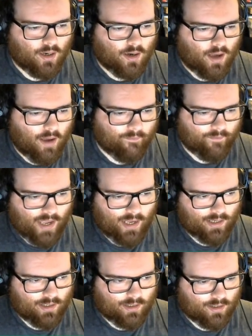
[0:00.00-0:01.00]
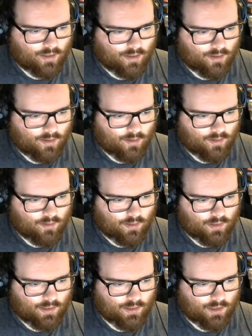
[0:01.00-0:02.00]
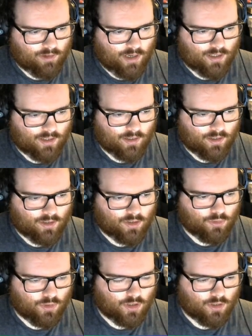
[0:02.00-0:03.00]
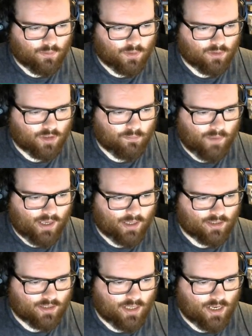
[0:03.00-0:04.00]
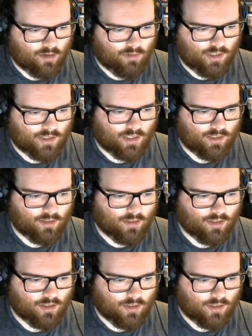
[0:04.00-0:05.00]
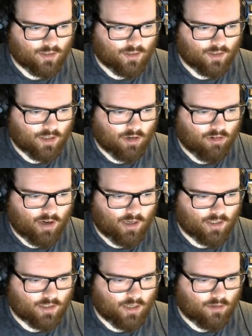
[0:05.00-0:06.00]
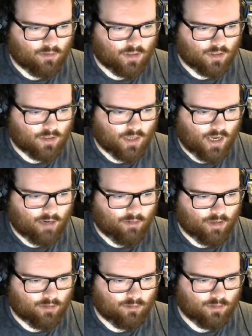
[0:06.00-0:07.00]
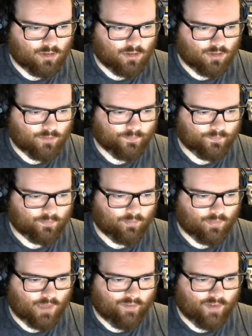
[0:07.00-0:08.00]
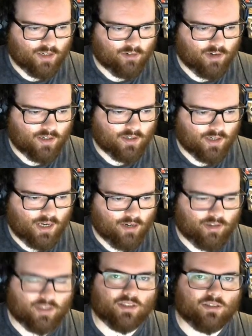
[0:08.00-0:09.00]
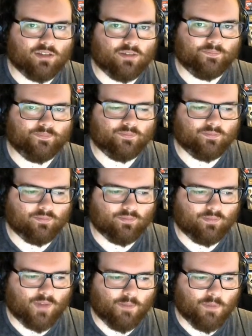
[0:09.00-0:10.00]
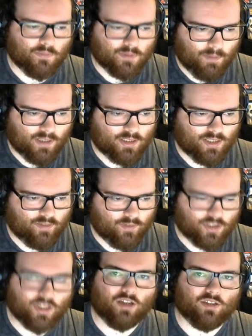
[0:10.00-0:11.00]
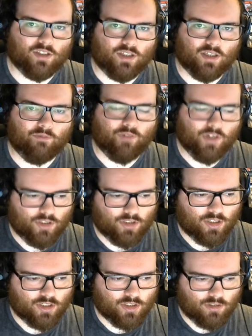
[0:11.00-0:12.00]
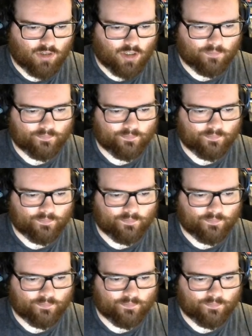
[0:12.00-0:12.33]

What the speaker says: And then the gradient coming towards B is decreasing, the gradient is equal to 0, and then the gradient increases. It becomes positive and starts, so the function starts going up.